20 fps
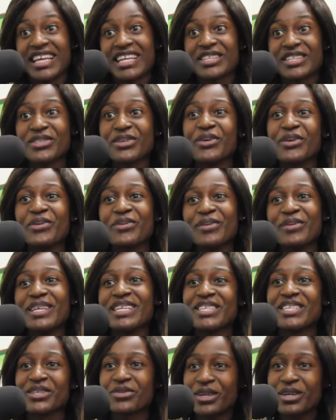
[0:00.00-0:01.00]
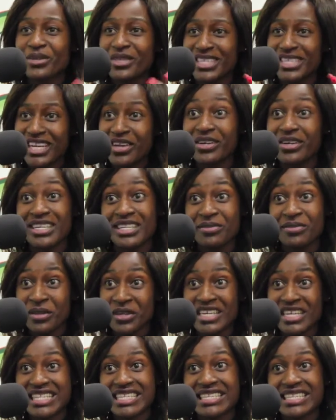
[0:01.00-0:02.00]
So we just want to share our
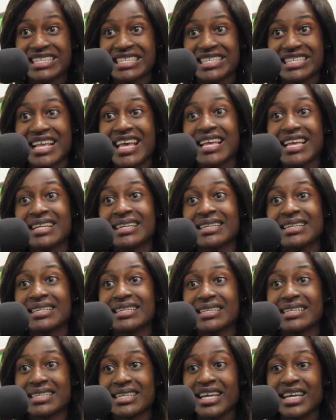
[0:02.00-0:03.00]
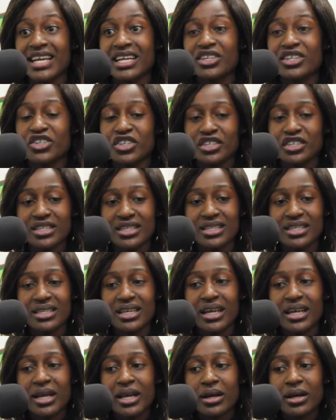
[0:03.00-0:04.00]
experiences and just
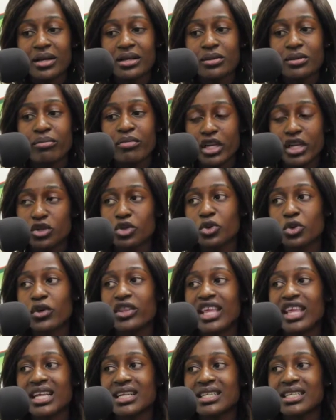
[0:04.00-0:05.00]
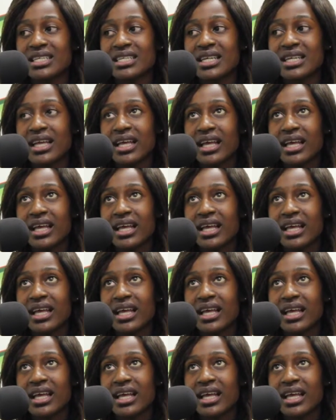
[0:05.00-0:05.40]
make sure that